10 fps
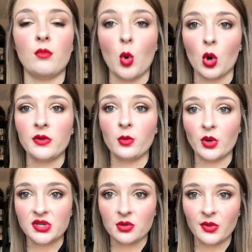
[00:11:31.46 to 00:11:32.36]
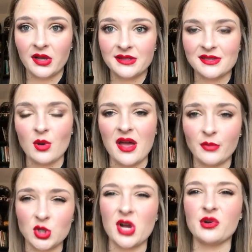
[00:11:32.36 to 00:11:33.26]
more in the winter months, so I
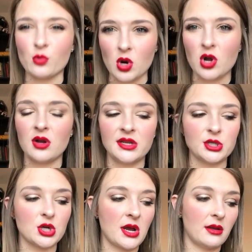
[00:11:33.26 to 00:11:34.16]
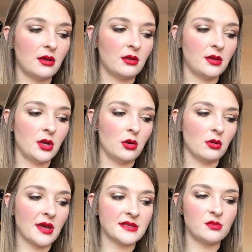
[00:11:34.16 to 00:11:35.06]
have been trying to work on it to try to, you
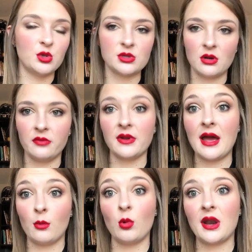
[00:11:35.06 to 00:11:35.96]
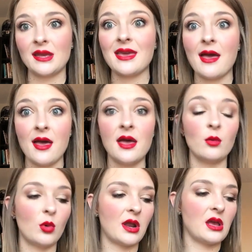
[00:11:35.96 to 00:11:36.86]
know, get some use out of it when I
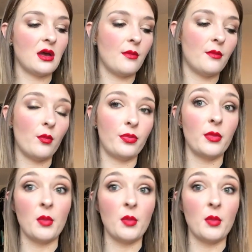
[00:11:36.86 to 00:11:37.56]
can, when I am